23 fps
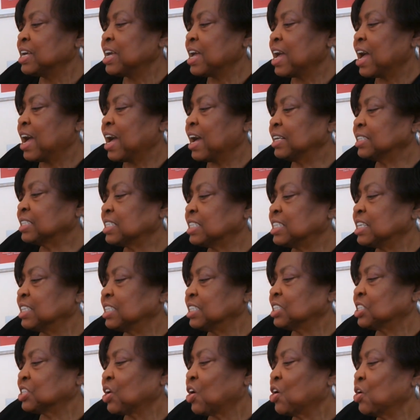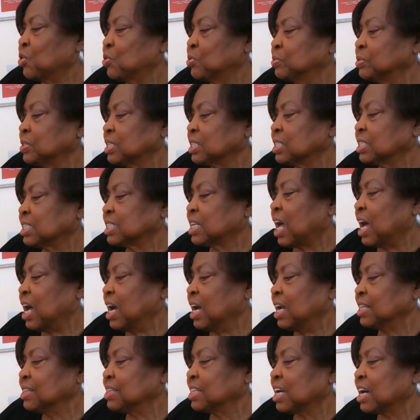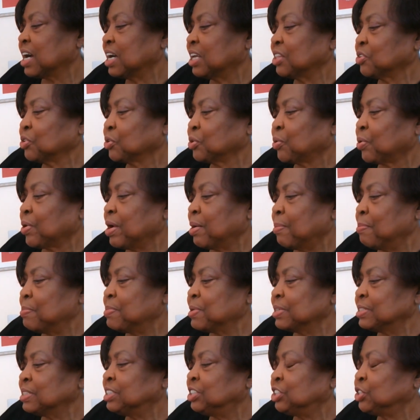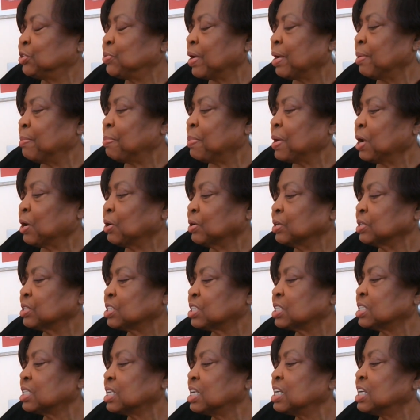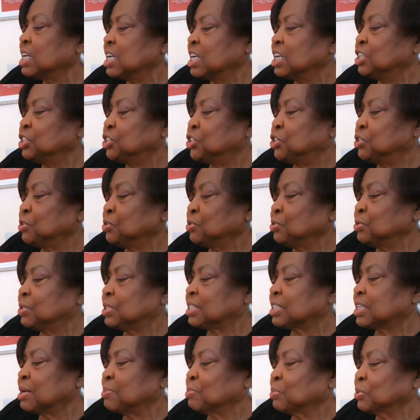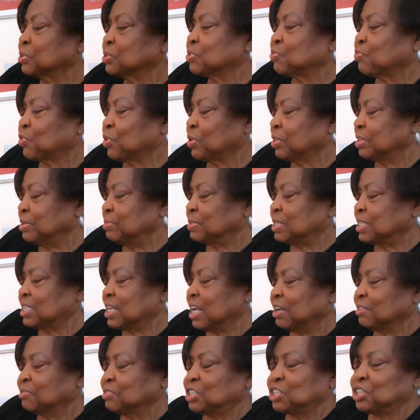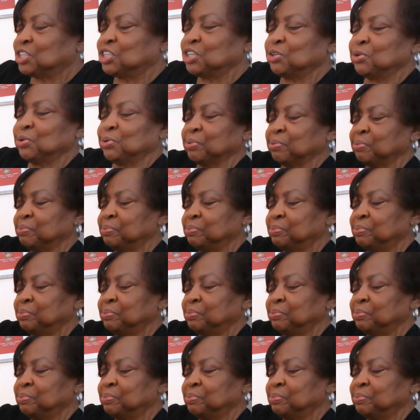has his own design. The other grandparents choose symbols for themselves too.